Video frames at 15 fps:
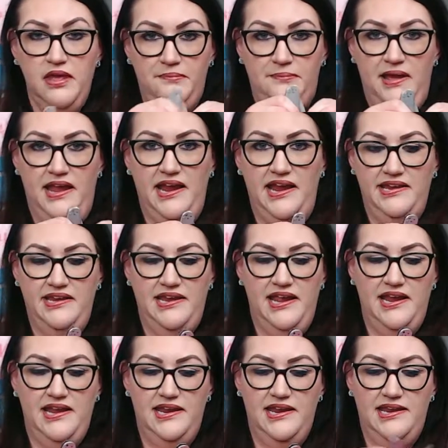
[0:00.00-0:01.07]
My handy
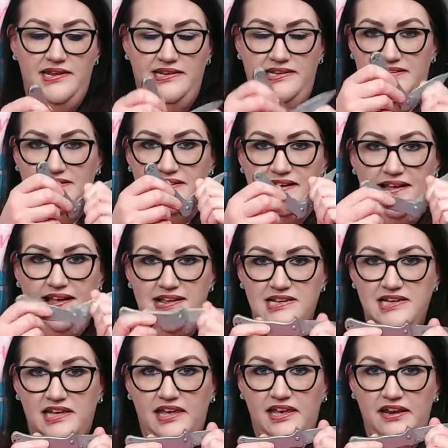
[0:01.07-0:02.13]
dandy
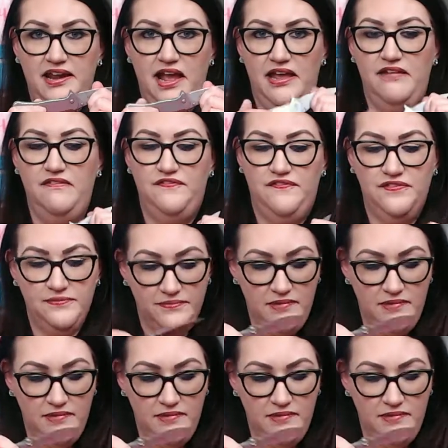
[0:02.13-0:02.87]
knife.